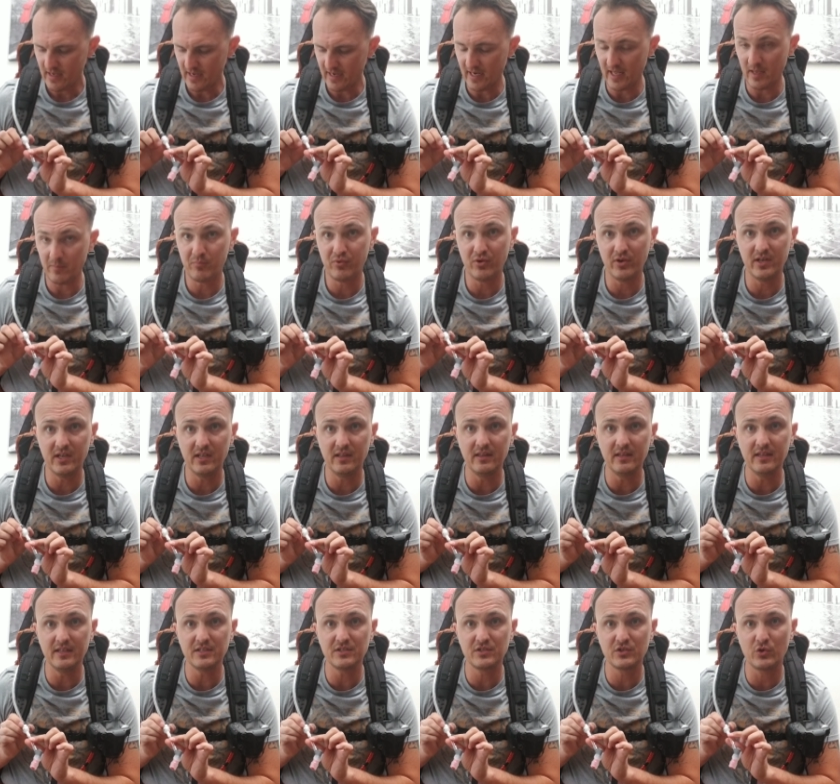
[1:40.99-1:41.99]
and I put in
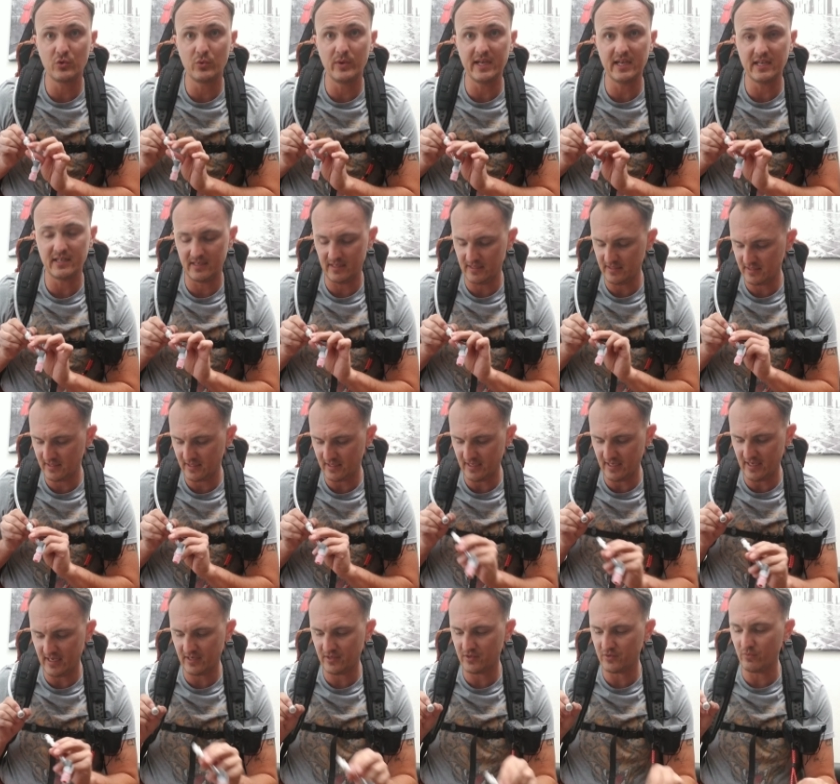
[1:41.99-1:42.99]
this quick
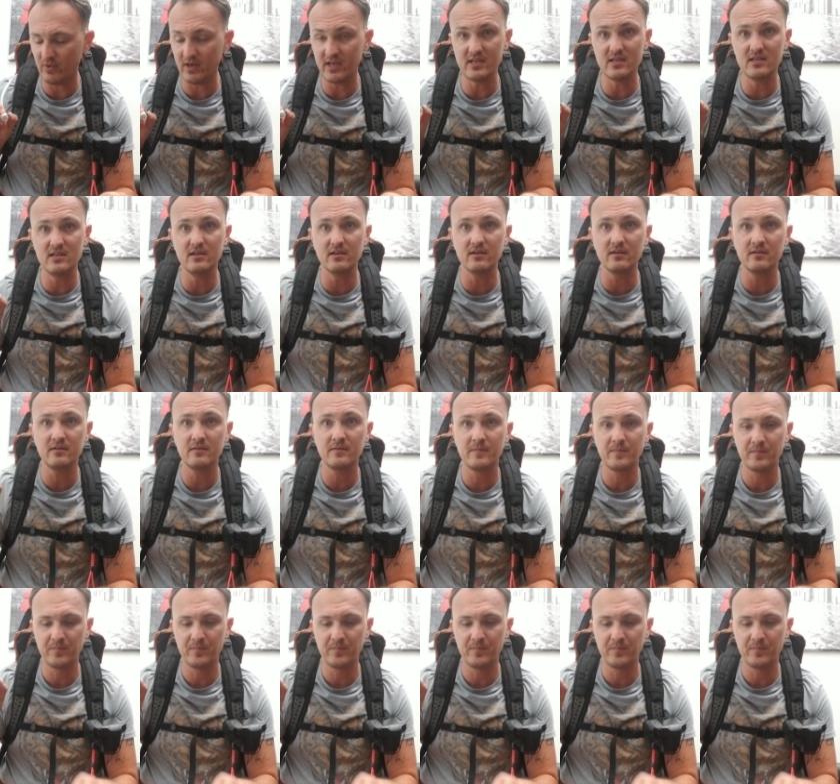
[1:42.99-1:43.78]
disconnect right here,